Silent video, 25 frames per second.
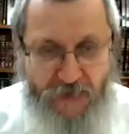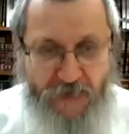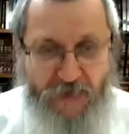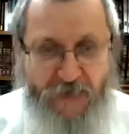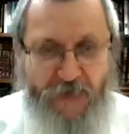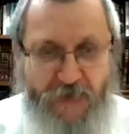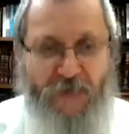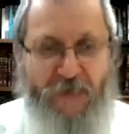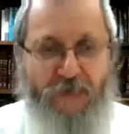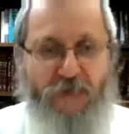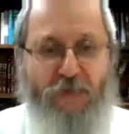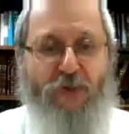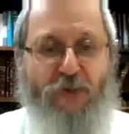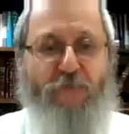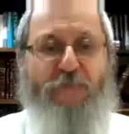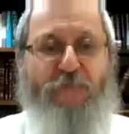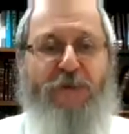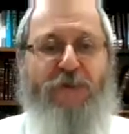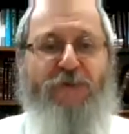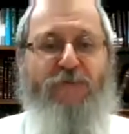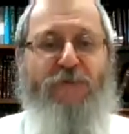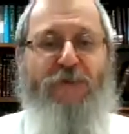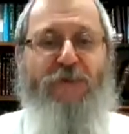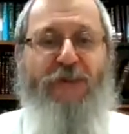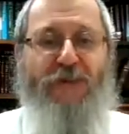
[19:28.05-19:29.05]
It all
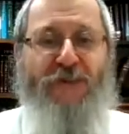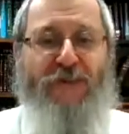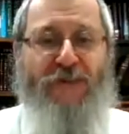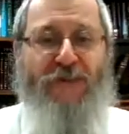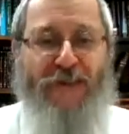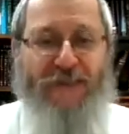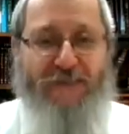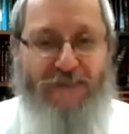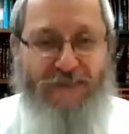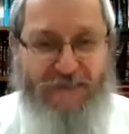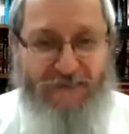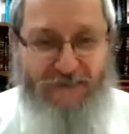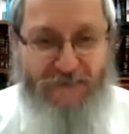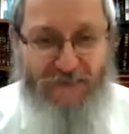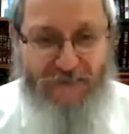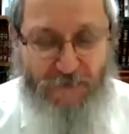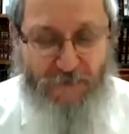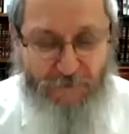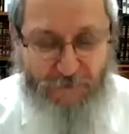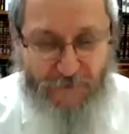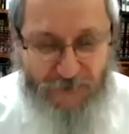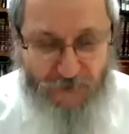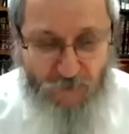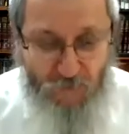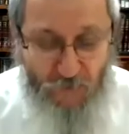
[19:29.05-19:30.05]
depends what your inner essence is. It
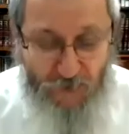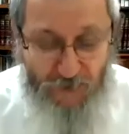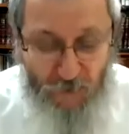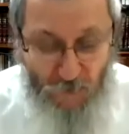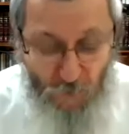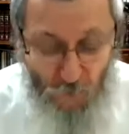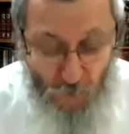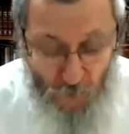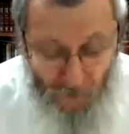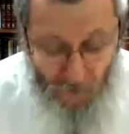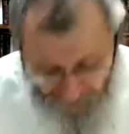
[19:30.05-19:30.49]
depends where